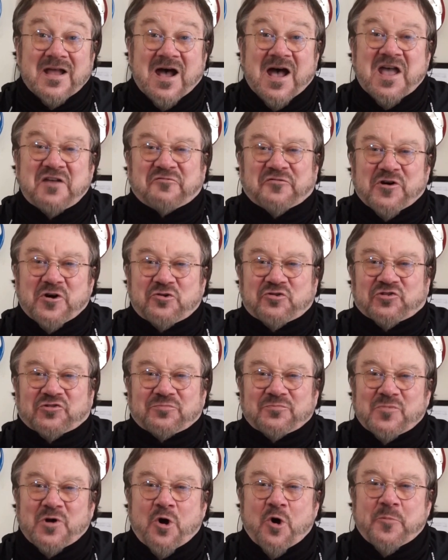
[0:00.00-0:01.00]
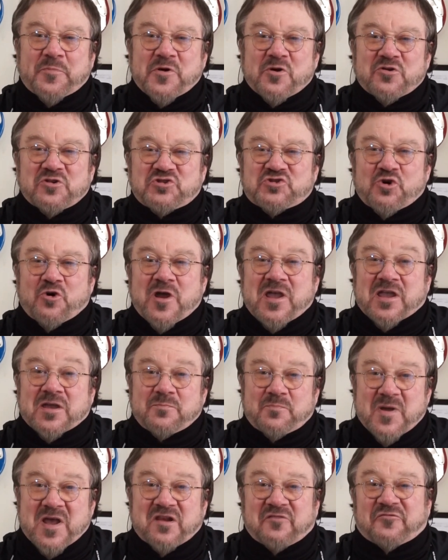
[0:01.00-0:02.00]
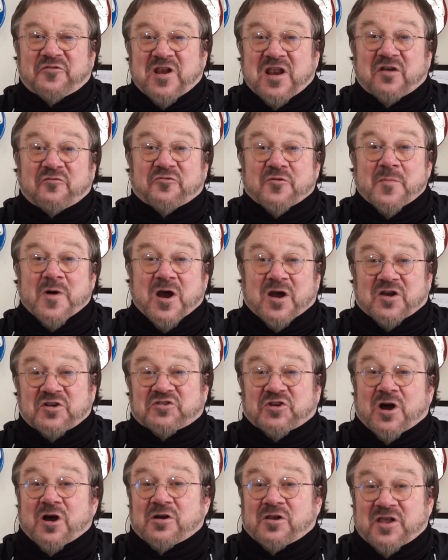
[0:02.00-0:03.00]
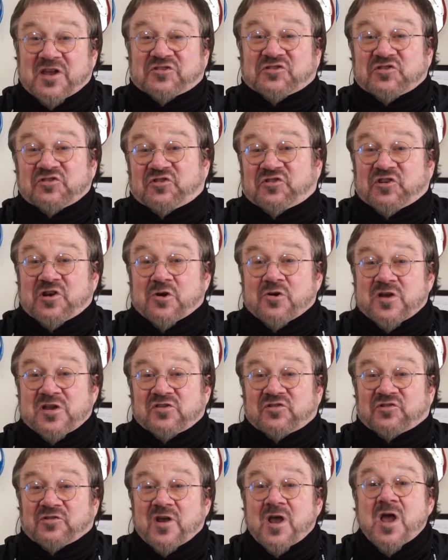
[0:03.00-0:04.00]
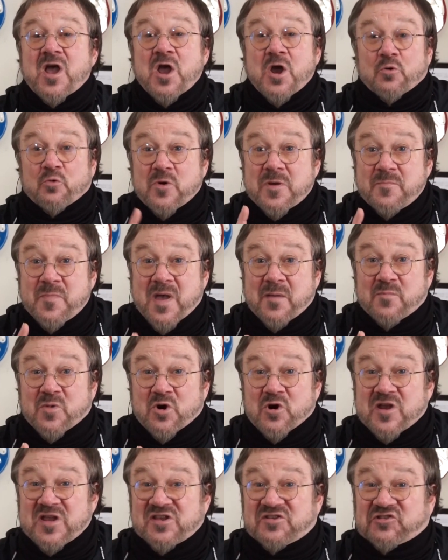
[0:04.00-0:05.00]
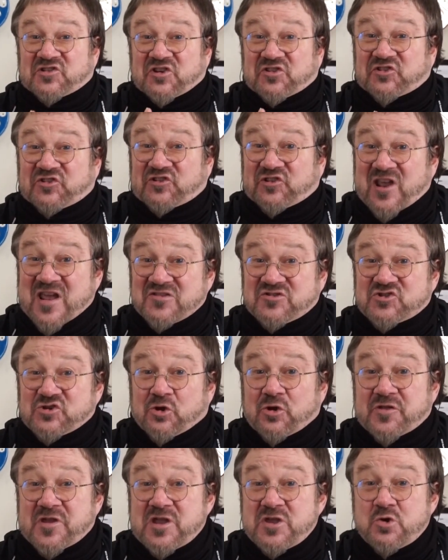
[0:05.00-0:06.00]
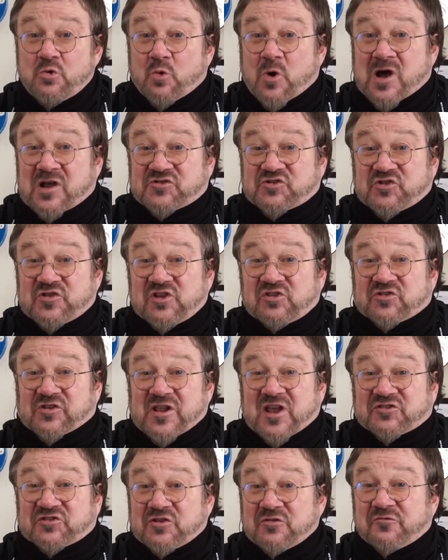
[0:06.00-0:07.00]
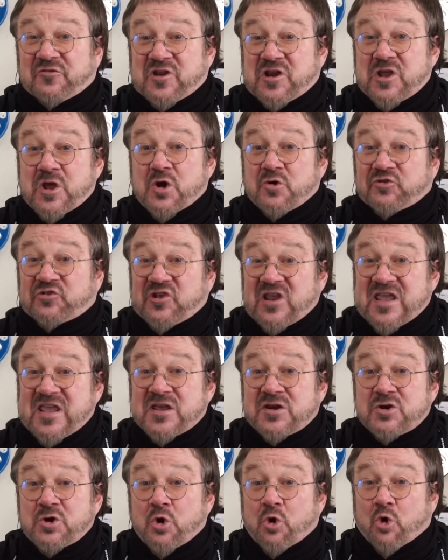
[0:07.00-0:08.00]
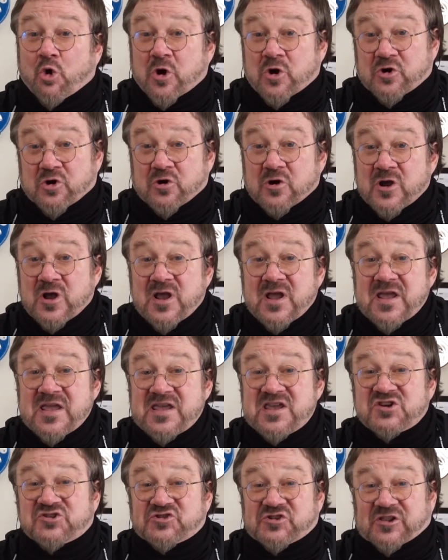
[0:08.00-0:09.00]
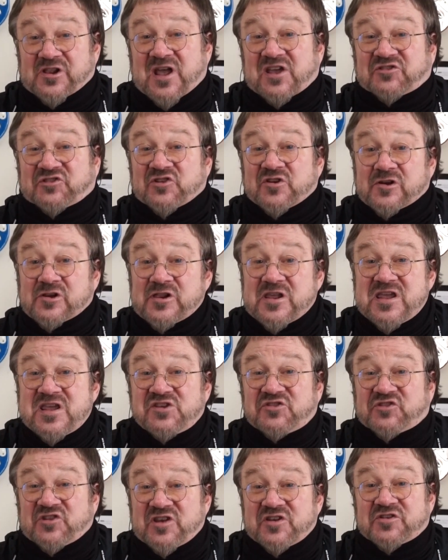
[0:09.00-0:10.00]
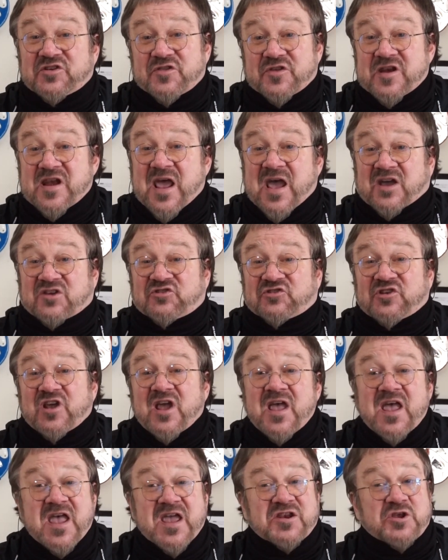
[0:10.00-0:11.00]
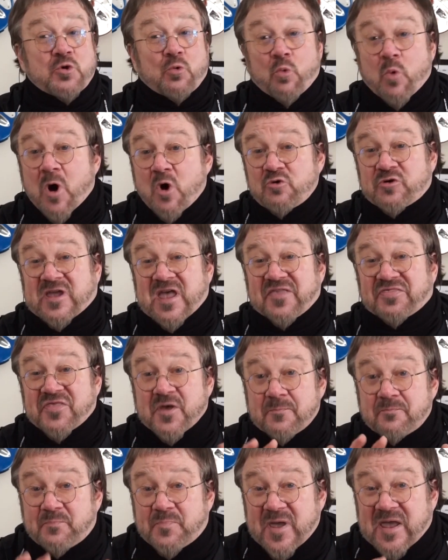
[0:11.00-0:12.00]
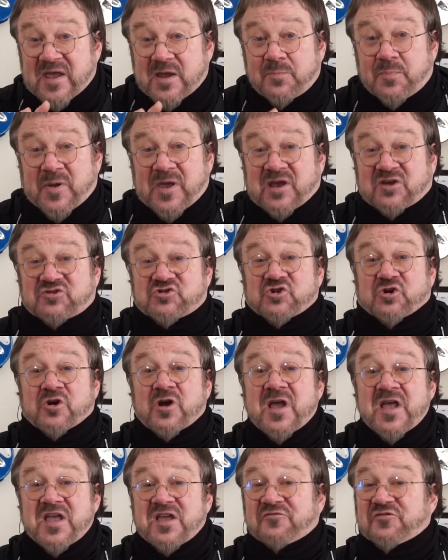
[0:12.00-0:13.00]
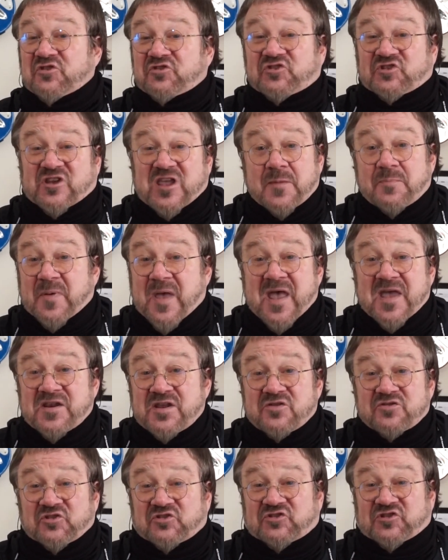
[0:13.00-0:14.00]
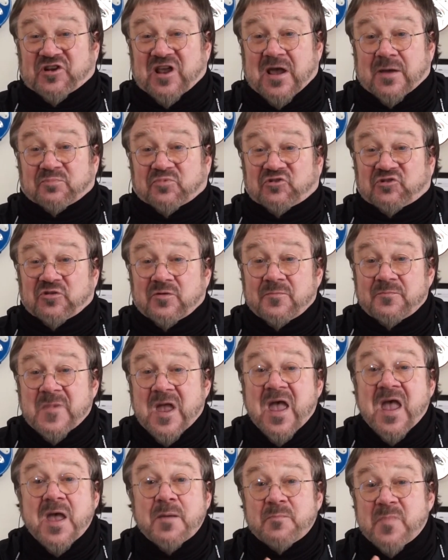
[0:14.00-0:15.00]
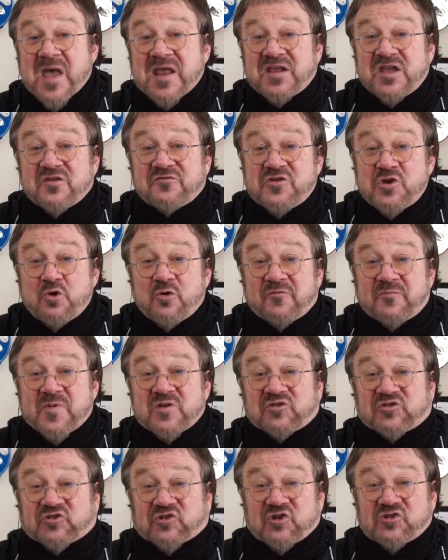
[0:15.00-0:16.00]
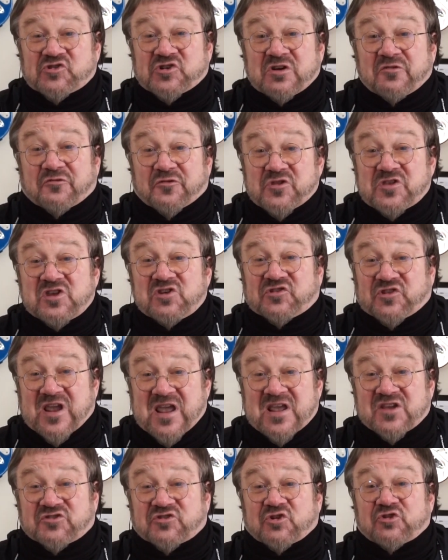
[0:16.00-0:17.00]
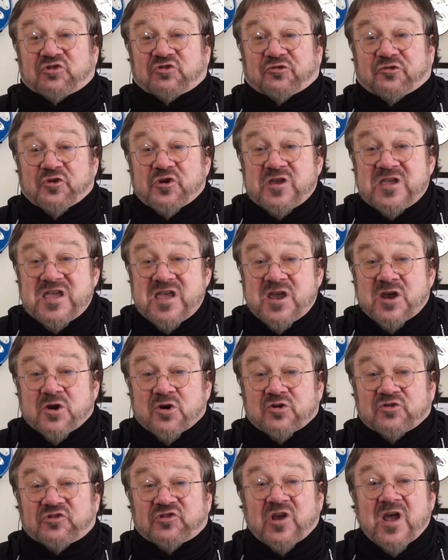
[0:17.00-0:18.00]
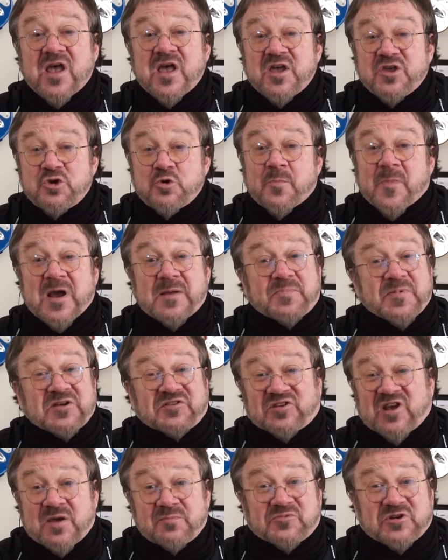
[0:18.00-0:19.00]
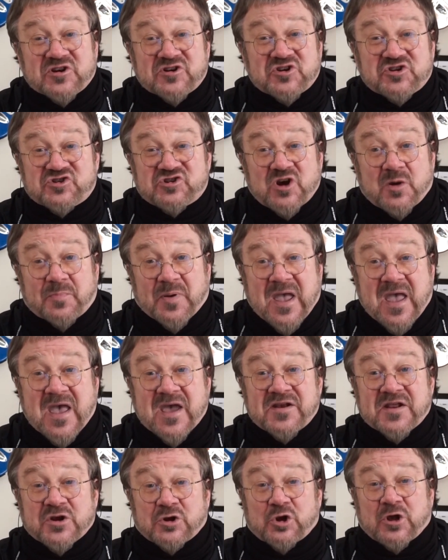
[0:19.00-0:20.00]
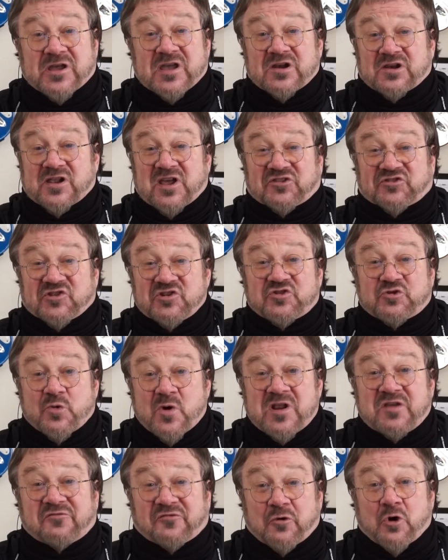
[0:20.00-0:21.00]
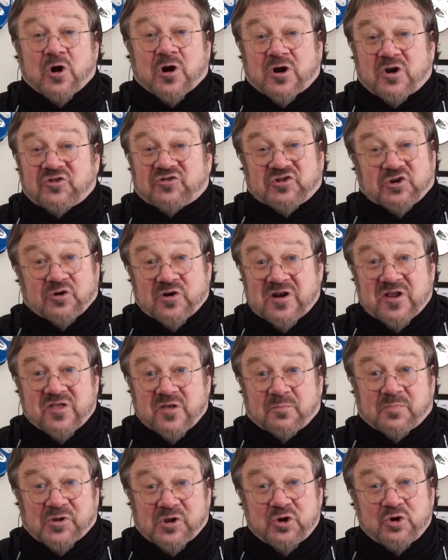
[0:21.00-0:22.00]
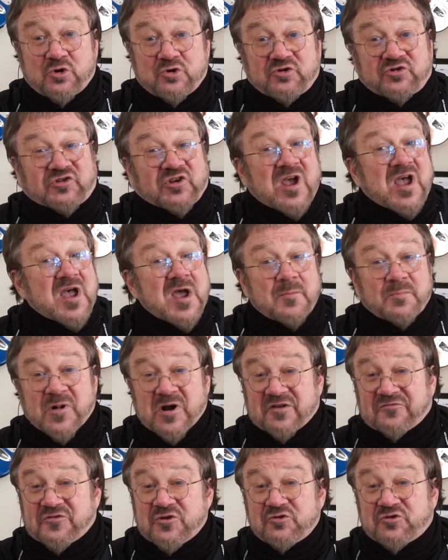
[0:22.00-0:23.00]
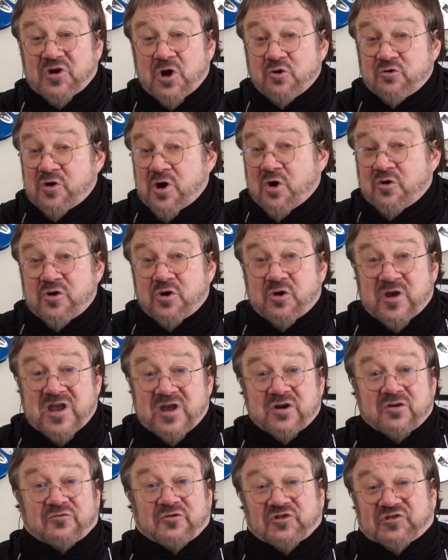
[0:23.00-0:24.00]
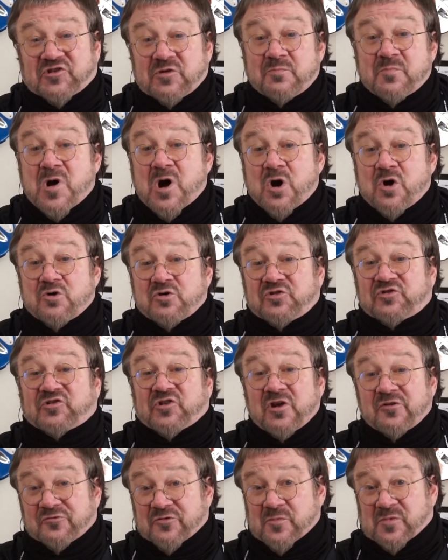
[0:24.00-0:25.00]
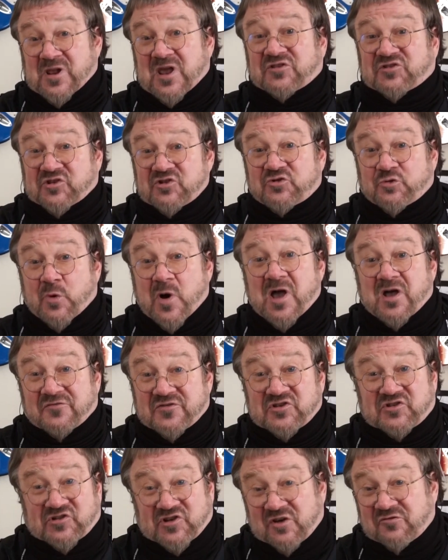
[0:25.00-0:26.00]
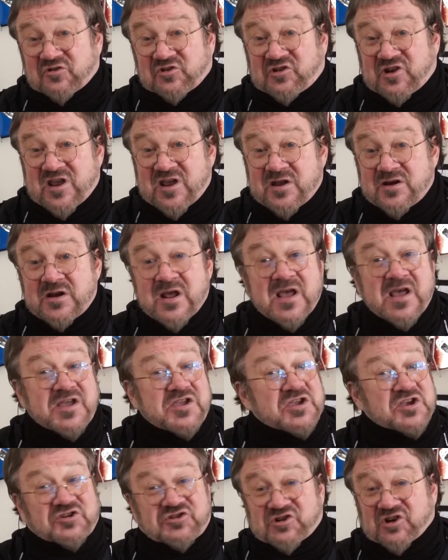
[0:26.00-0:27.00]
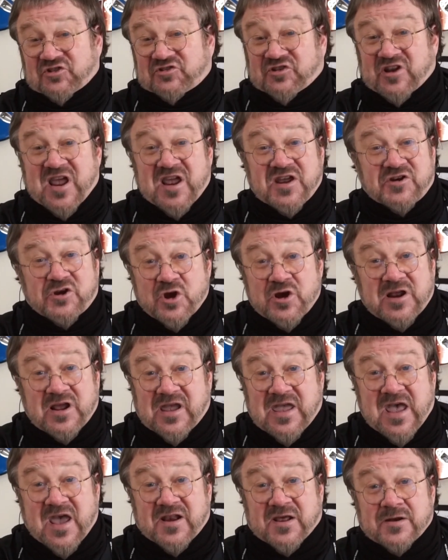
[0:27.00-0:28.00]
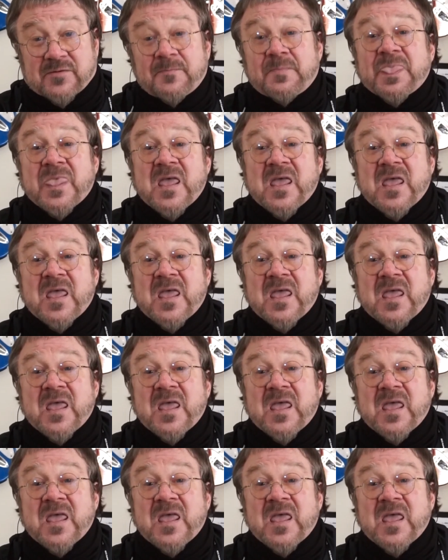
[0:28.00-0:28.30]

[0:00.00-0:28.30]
Hi folks, hope you're enjoying and benefiting from our guitar lesson series. Remember, it's essential that you watch these lesson videos in order. Each lesson leads into the next, and you won't get the big picture if you skip any of the steps. Many of you have been searching for these answers for years. You might be tempted to jump ahead and look at lesson 24 because you're into the blues, but if you don't know your intervals and modes from lesson 12 and 17, you just ain't going to get it.